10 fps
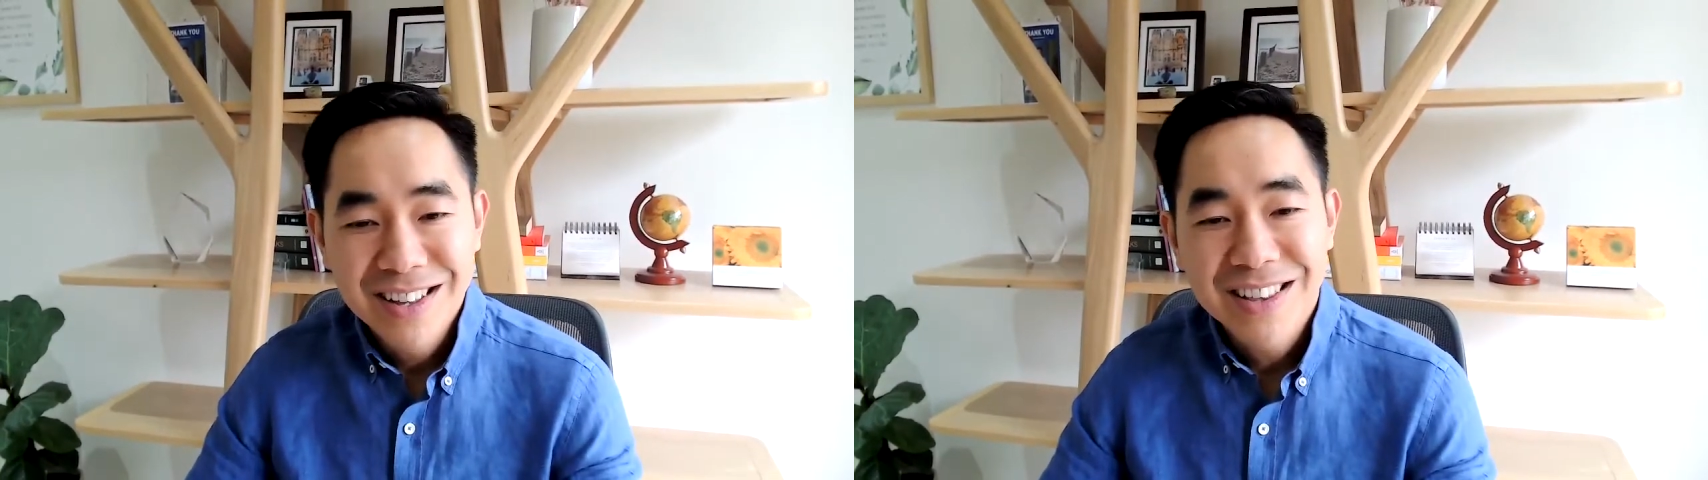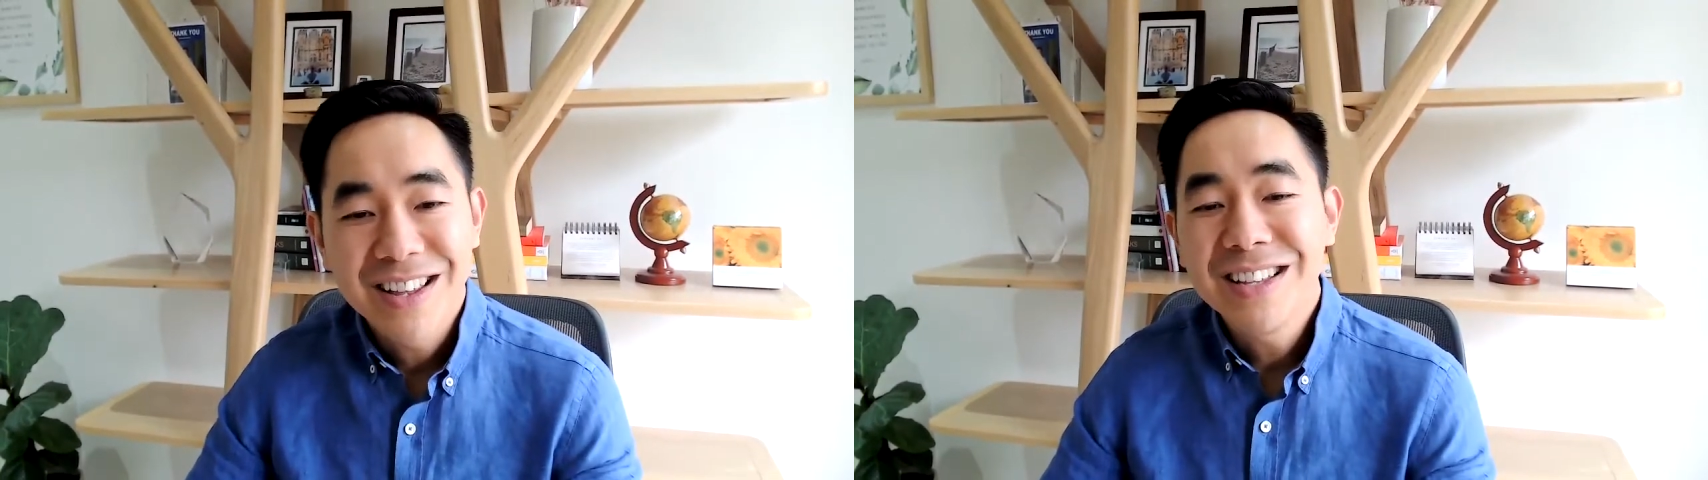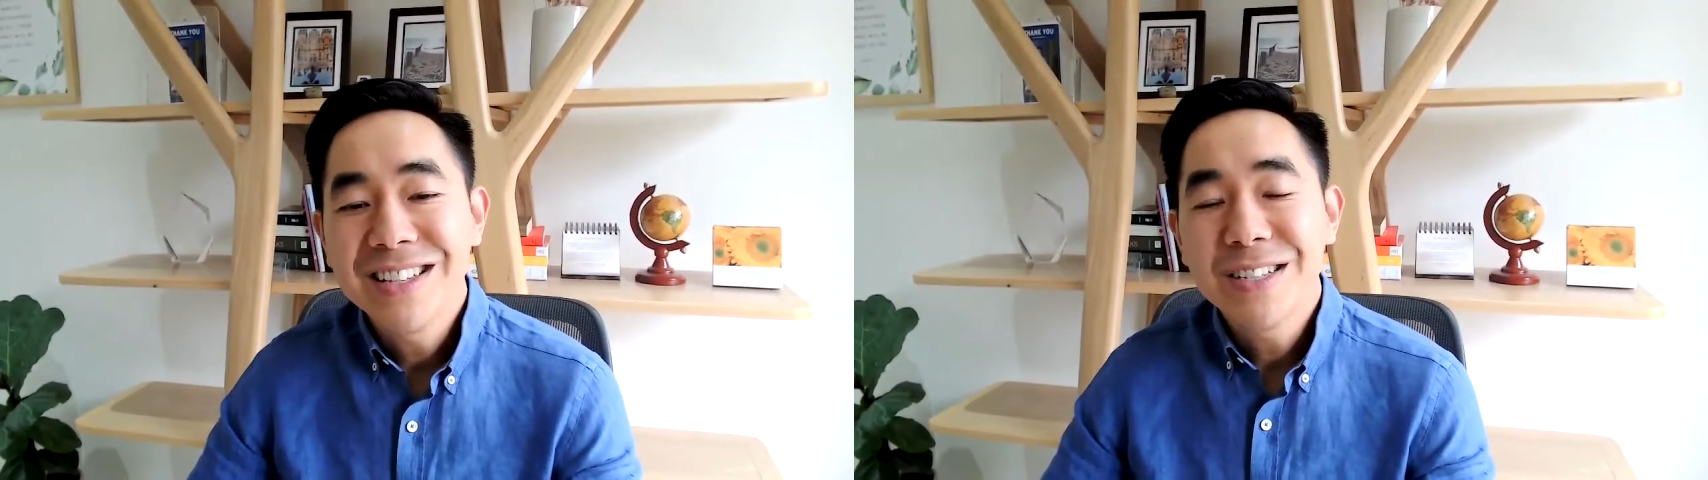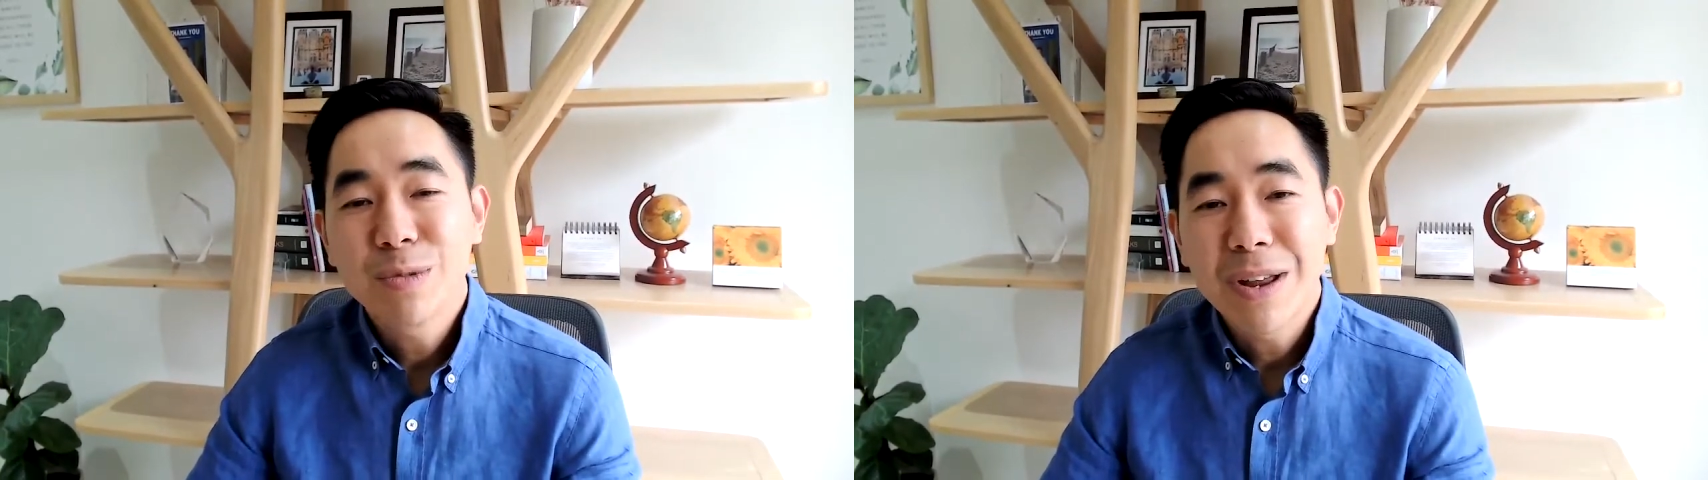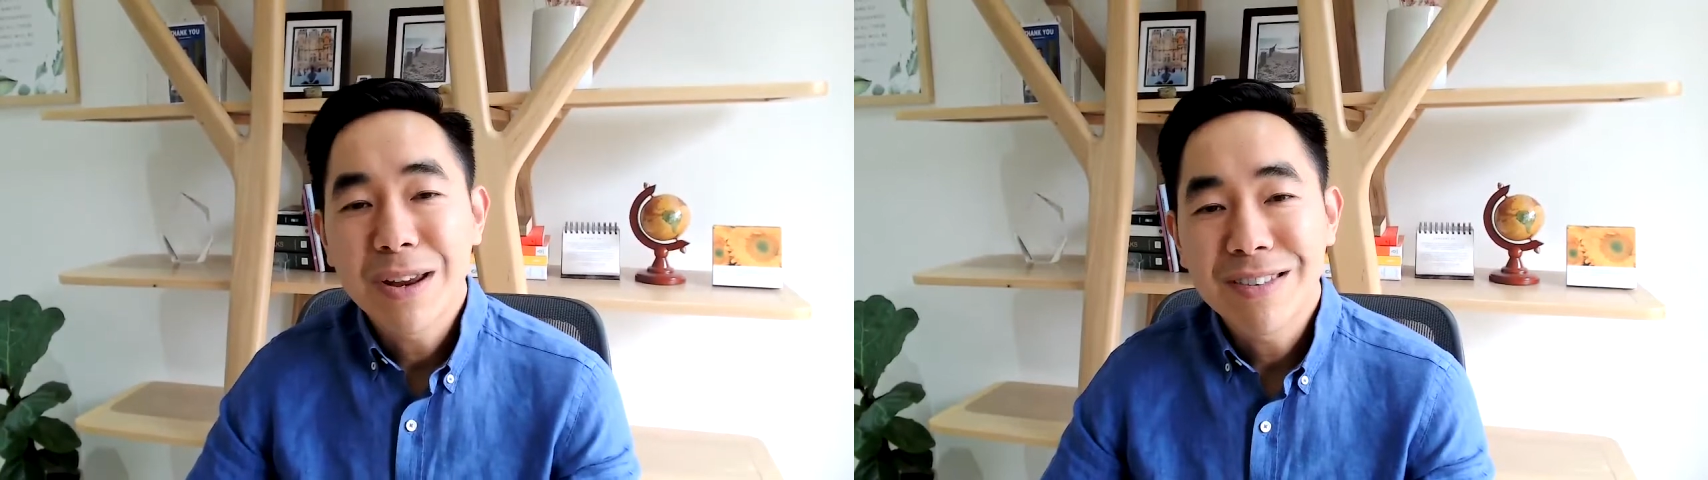The
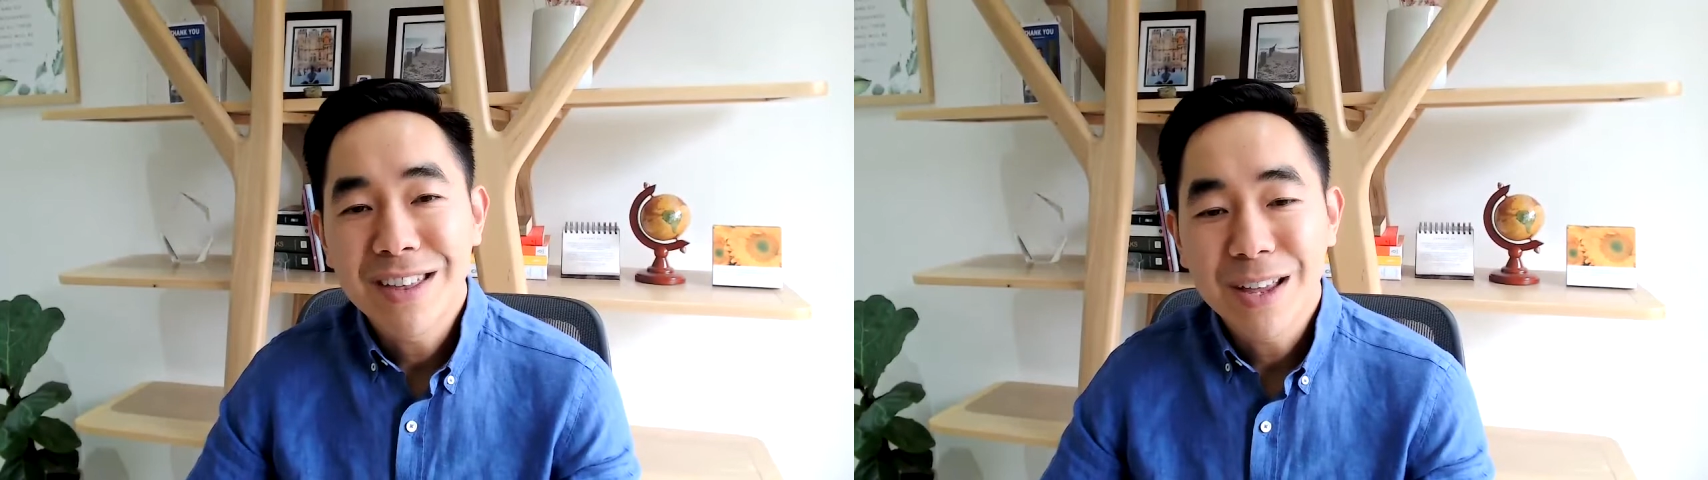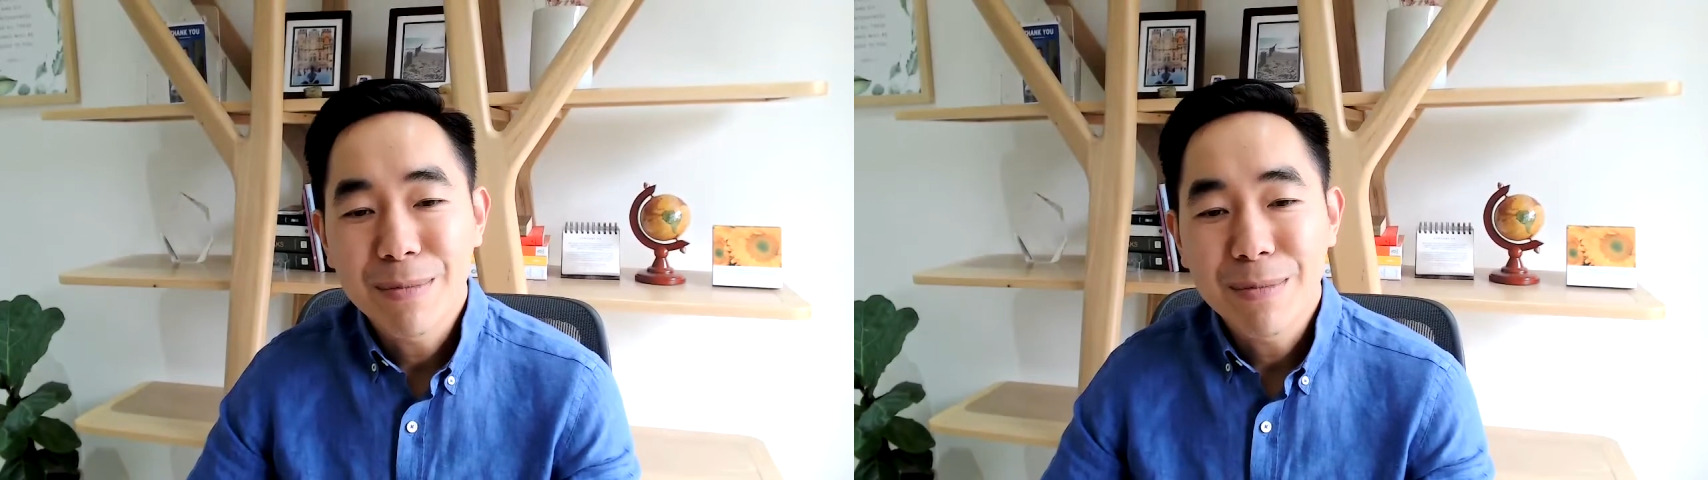easiest way to think